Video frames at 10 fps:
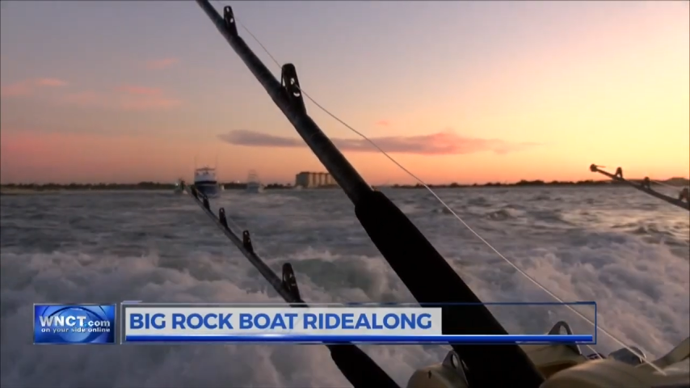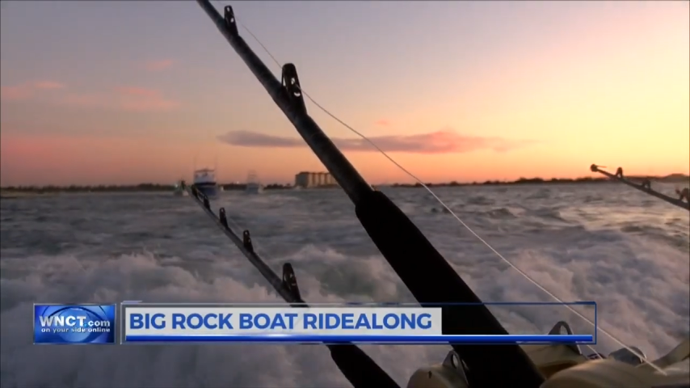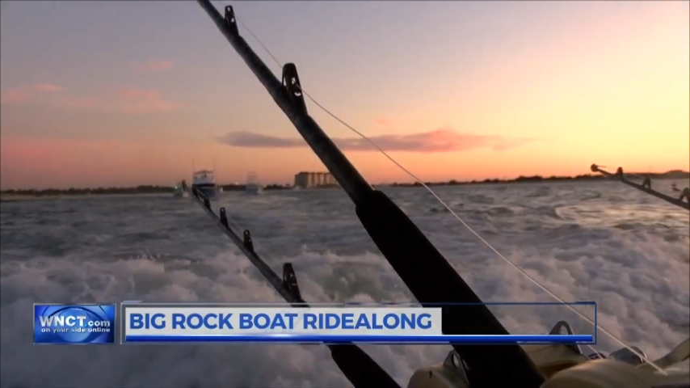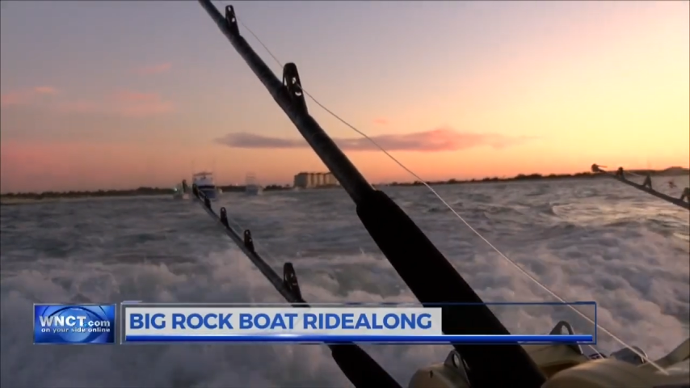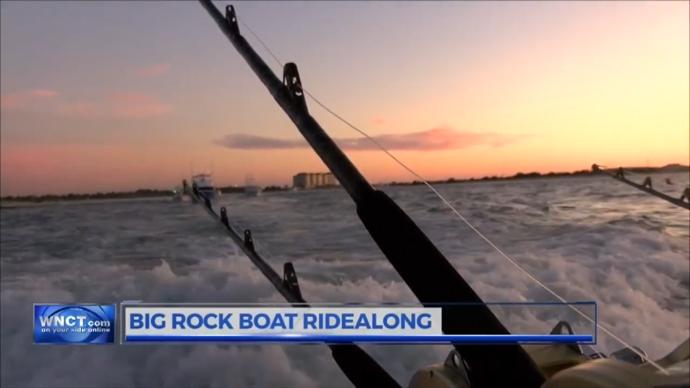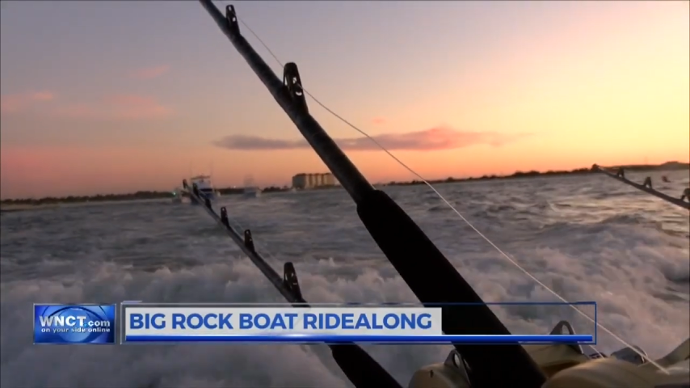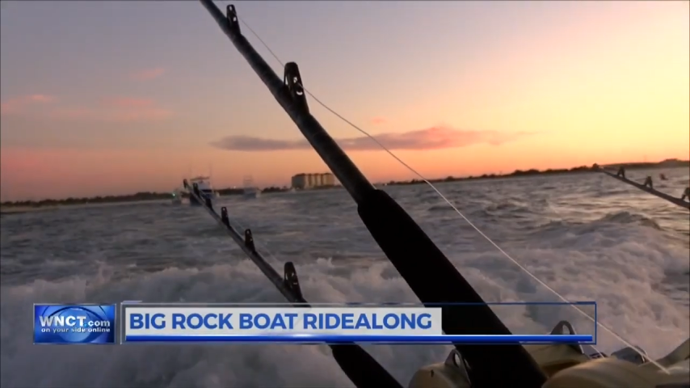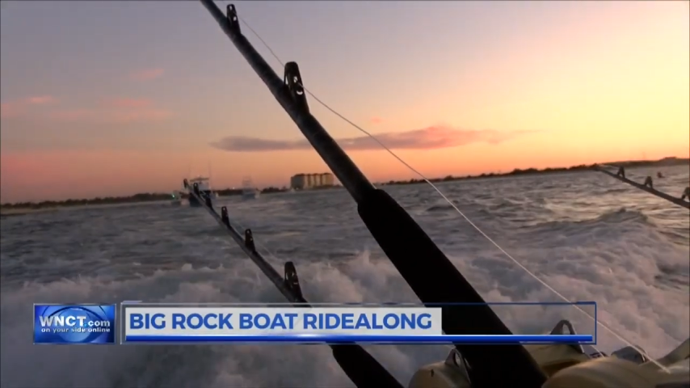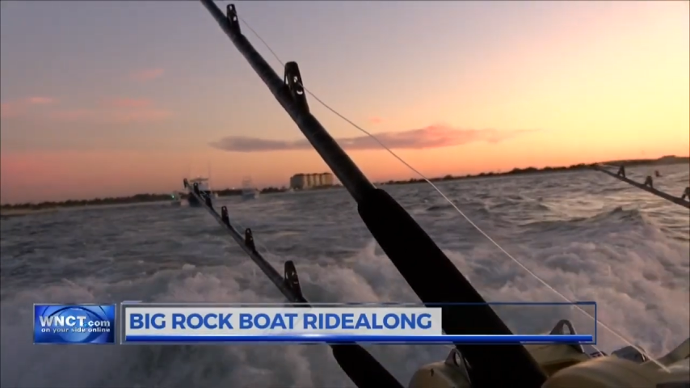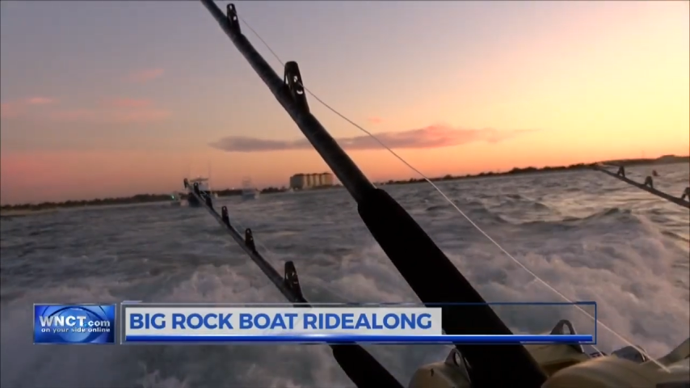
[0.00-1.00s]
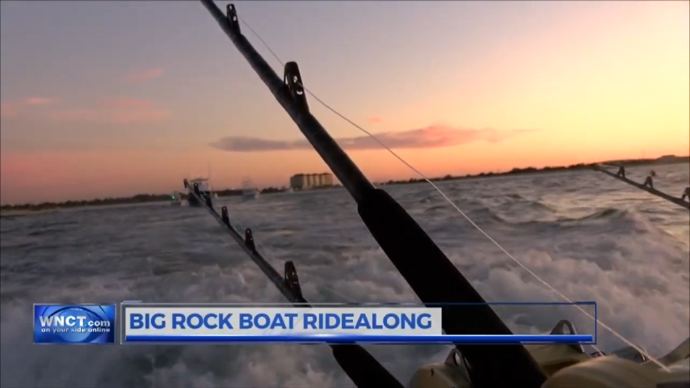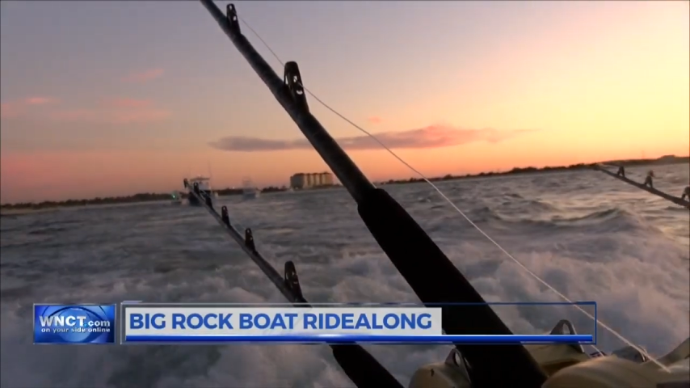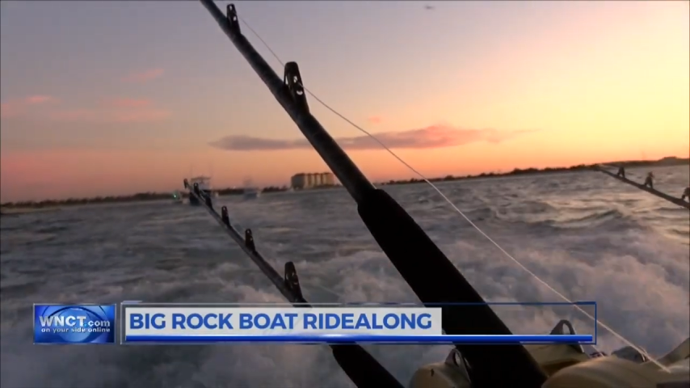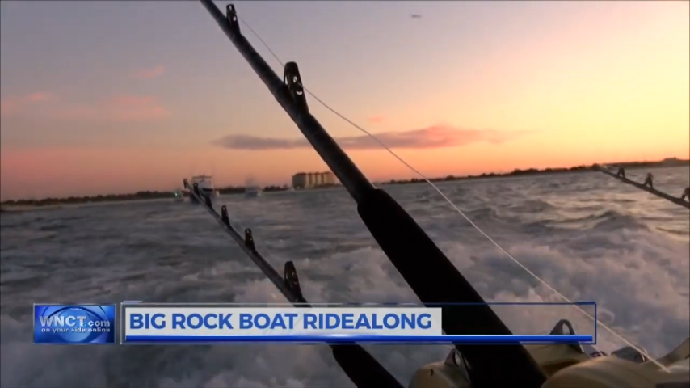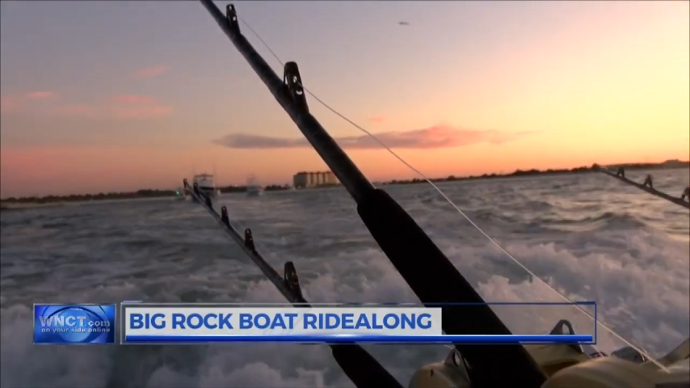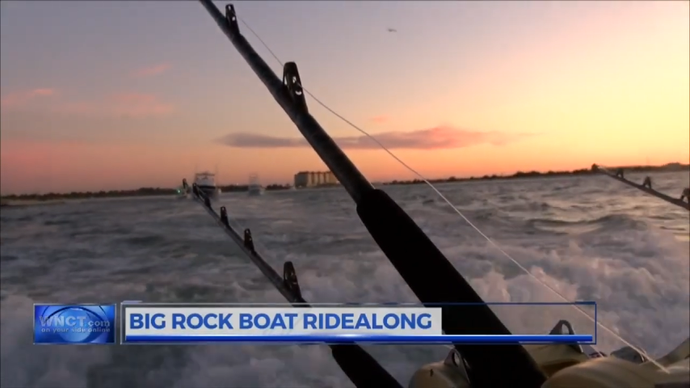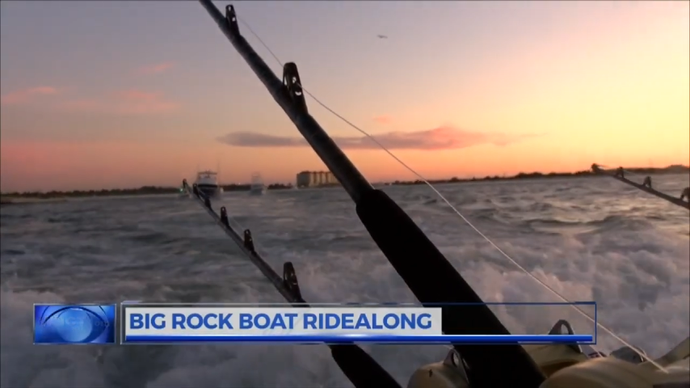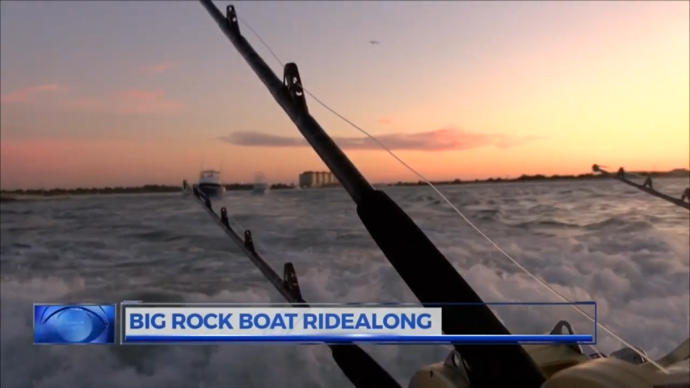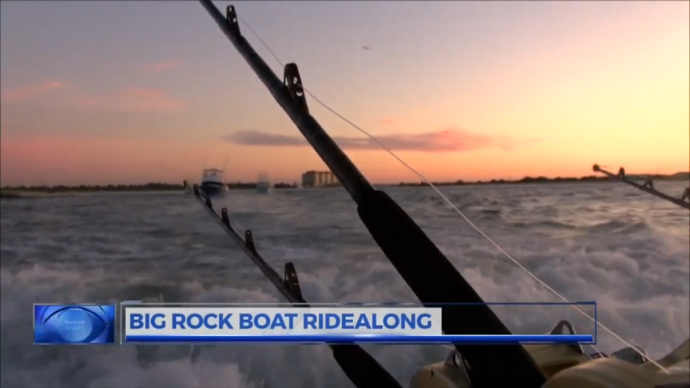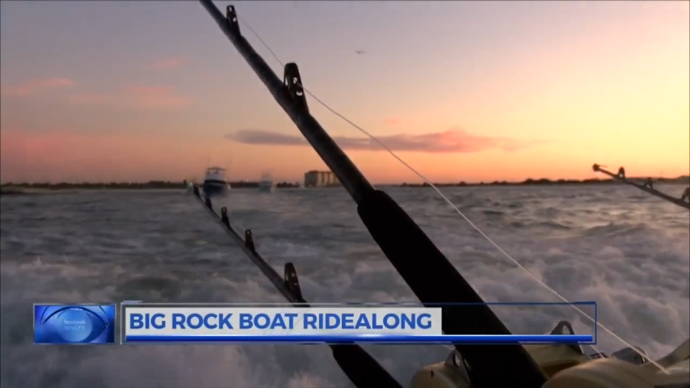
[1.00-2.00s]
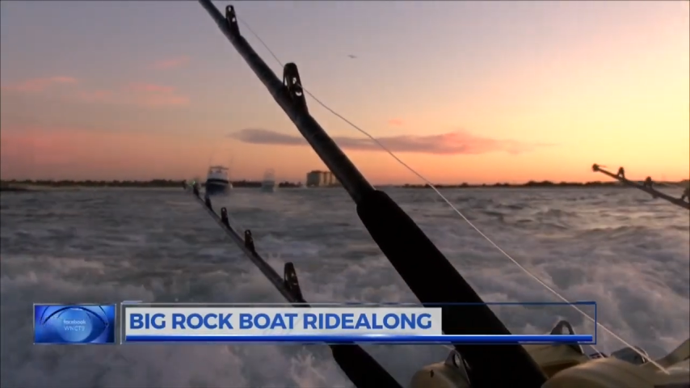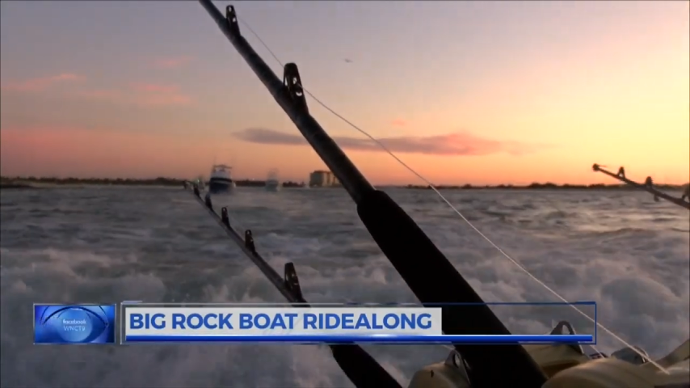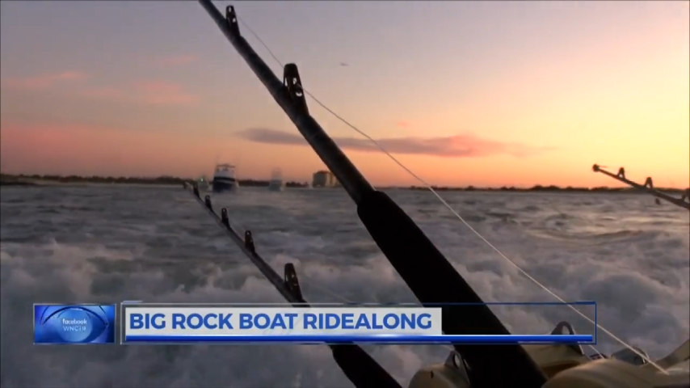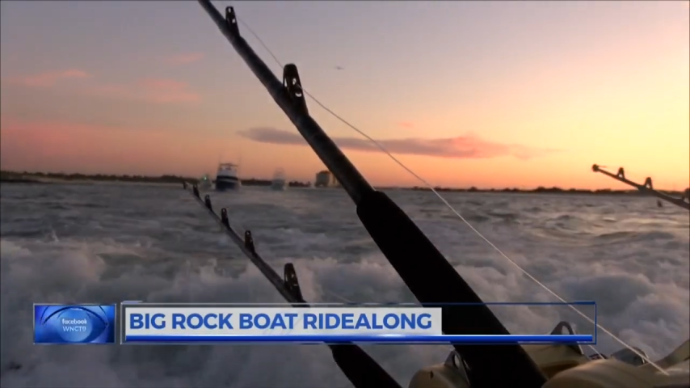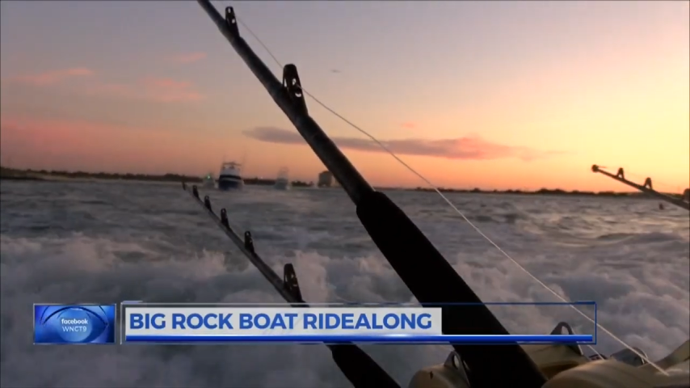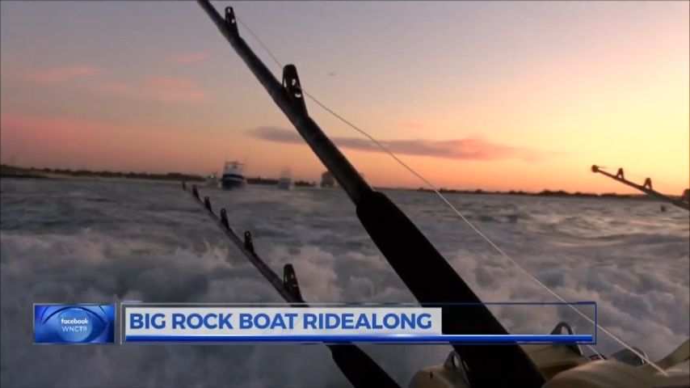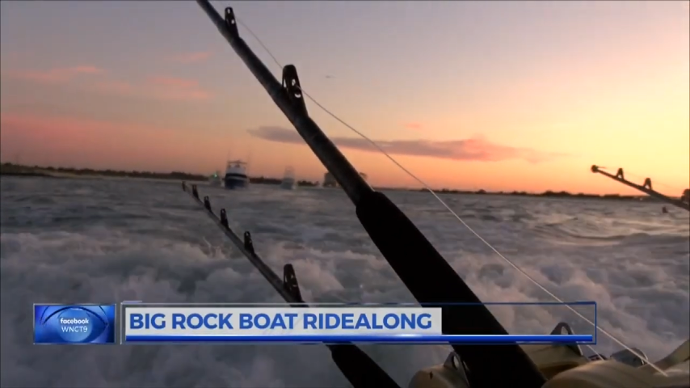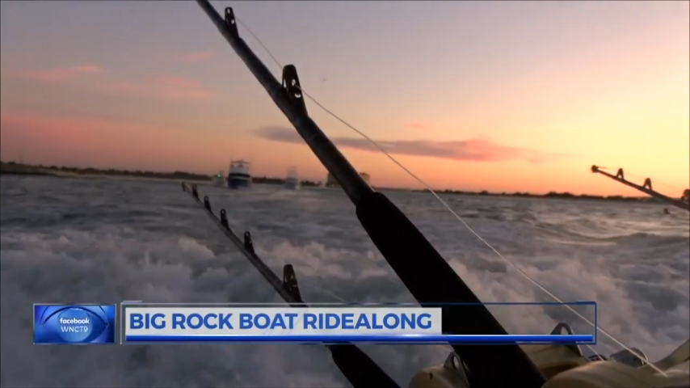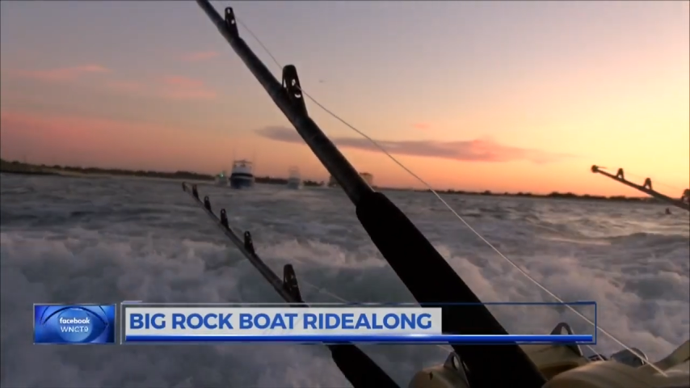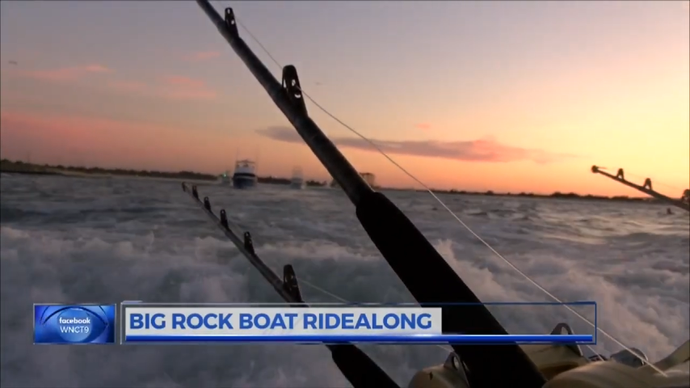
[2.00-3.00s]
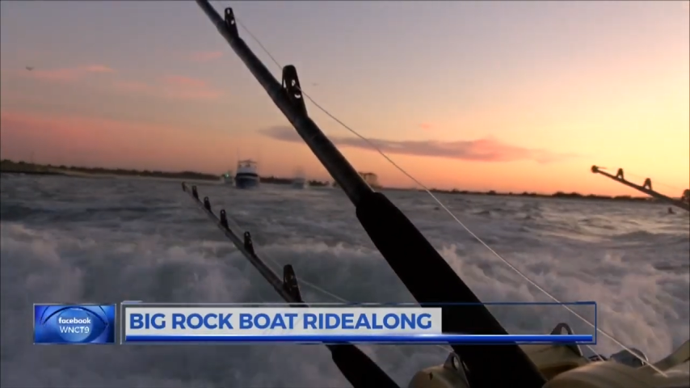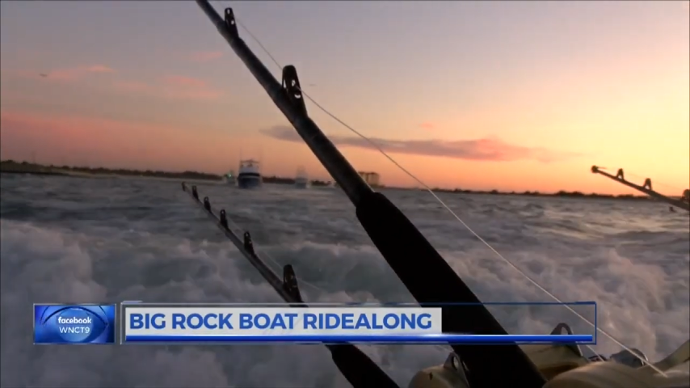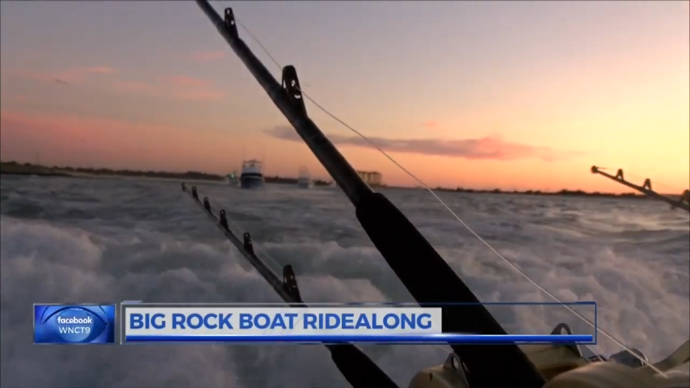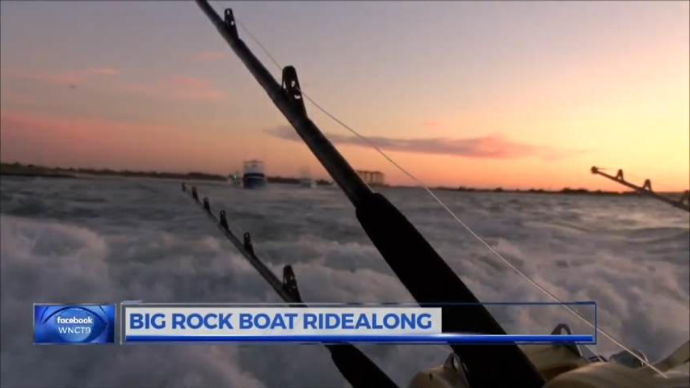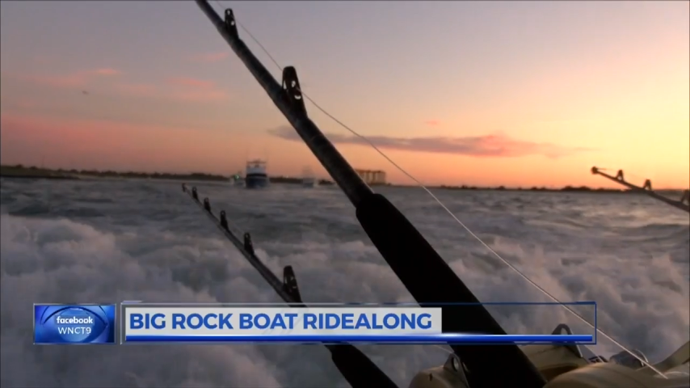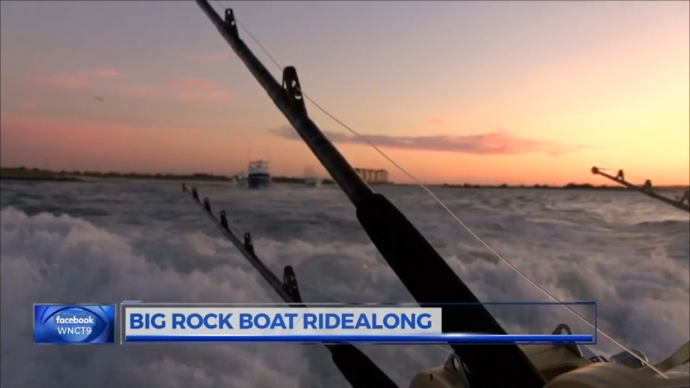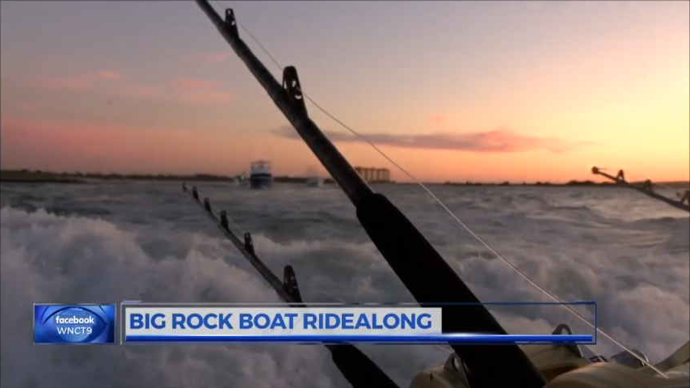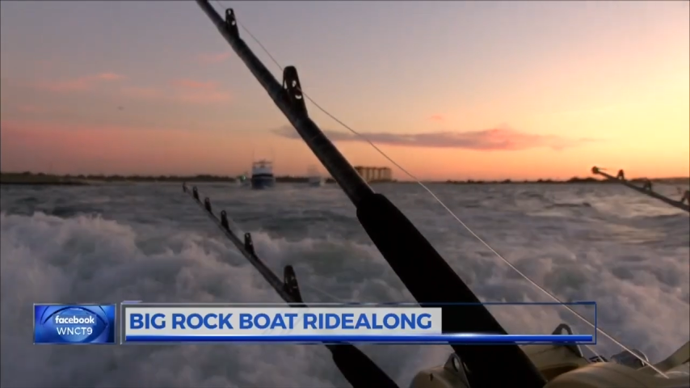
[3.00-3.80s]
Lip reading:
No face is visible, so there are no lips to read.